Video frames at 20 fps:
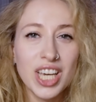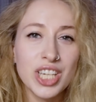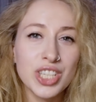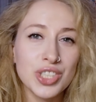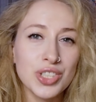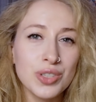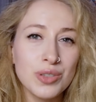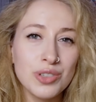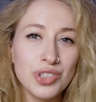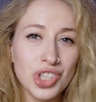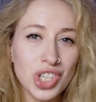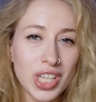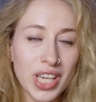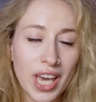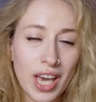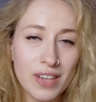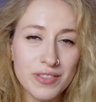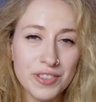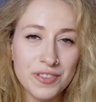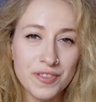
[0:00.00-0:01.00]
usually
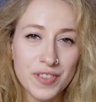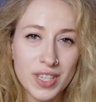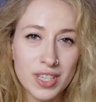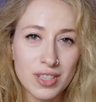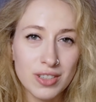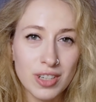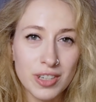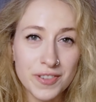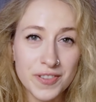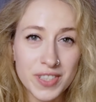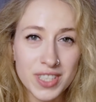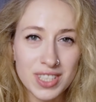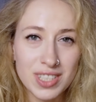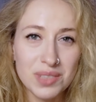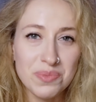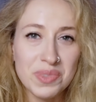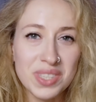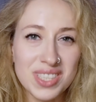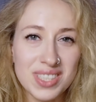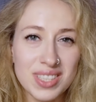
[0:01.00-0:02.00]
have a fear of
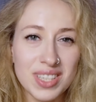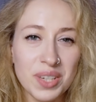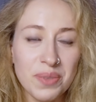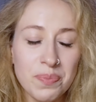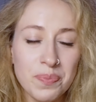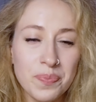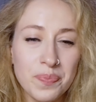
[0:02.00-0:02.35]
intimacy.